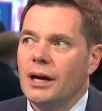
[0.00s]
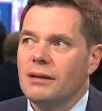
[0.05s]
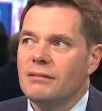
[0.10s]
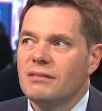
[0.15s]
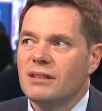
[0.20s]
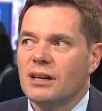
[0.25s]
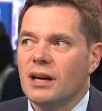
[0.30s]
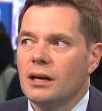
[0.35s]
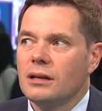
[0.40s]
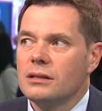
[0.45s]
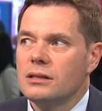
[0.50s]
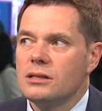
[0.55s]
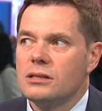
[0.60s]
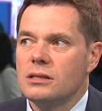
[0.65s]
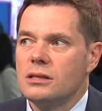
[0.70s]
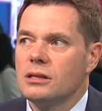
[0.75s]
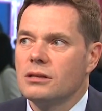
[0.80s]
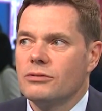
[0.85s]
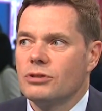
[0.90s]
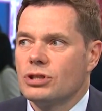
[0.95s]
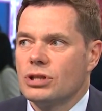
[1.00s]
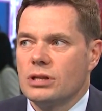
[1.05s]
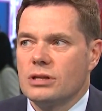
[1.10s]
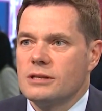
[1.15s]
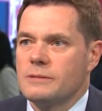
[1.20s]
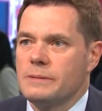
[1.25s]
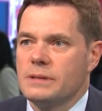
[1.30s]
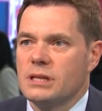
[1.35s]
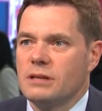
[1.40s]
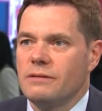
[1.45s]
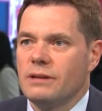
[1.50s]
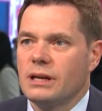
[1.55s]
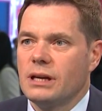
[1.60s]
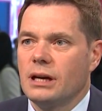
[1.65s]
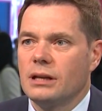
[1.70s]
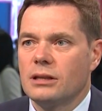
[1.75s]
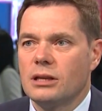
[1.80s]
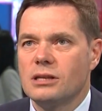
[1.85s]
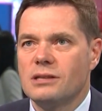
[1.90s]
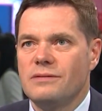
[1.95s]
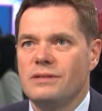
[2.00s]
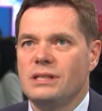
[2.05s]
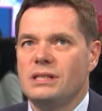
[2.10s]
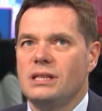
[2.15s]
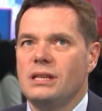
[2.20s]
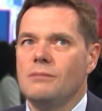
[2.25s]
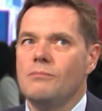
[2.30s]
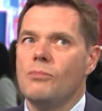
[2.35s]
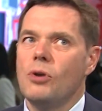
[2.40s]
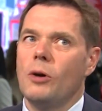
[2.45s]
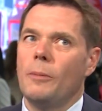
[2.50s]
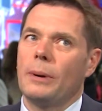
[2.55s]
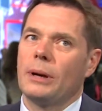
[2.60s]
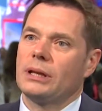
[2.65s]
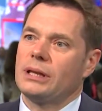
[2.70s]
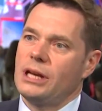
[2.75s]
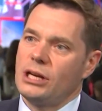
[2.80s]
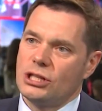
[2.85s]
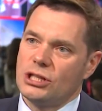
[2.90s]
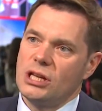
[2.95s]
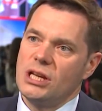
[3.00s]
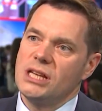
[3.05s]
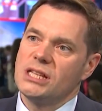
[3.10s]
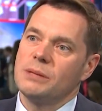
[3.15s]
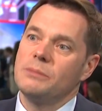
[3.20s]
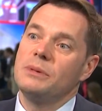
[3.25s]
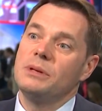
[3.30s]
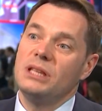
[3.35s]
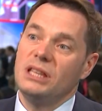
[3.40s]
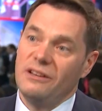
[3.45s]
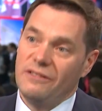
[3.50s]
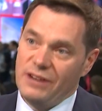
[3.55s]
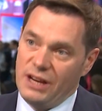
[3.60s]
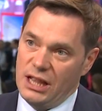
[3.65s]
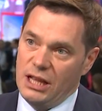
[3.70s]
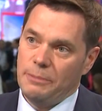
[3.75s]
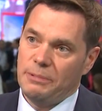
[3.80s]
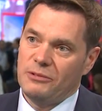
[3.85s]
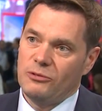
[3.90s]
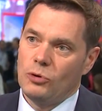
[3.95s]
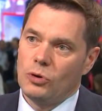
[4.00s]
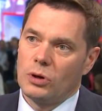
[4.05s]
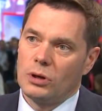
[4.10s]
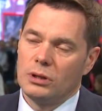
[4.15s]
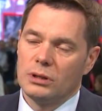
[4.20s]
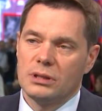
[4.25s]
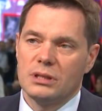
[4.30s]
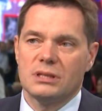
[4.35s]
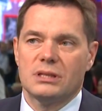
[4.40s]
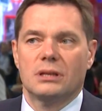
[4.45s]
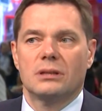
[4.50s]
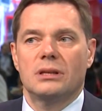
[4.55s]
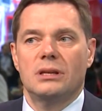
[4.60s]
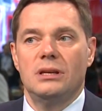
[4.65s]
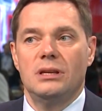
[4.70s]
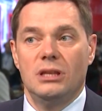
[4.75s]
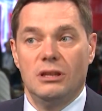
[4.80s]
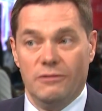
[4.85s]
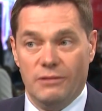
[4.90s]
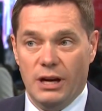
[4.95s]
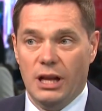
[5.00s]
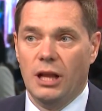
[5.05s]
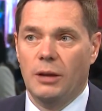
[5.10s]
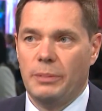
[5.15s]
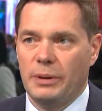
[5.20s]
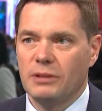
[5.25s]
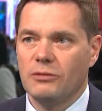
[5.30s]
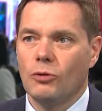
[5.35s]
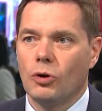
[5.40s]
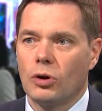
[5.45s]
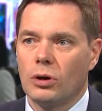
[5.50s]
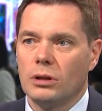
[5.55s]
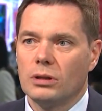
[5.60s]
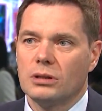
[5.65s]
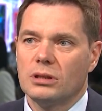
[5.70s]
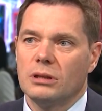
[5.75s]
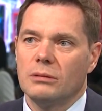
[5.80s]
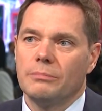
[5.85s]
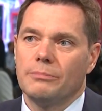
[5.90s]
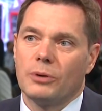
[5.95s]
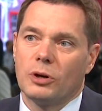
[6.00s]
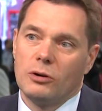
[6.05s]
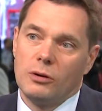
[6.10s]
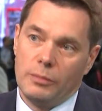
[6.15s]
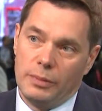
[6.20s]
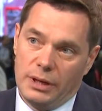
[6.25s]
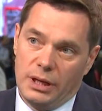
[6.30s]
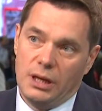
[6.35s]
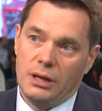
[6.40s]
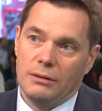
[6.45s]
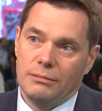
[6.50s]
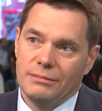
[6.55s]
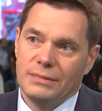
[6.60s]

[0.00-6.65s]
I can't distinguish any specific countries. We see more protectionism in developed world than in developing world, and probably.